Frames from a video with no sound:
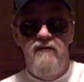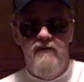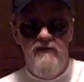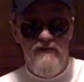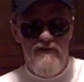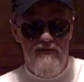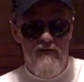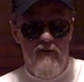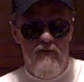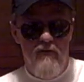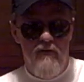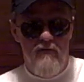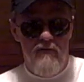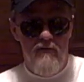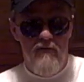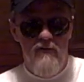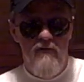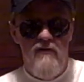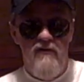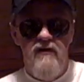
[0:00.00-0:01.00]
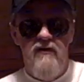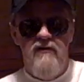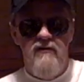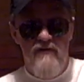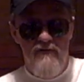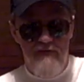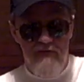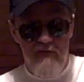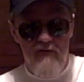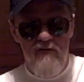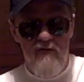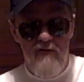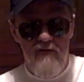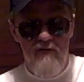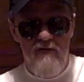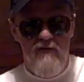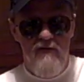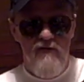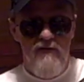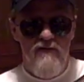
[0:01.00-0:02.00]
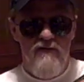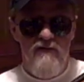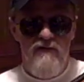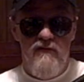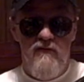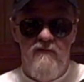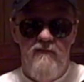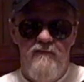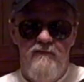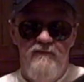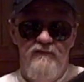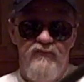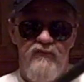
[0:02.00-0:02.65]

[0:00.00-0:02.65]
this old in this good condition.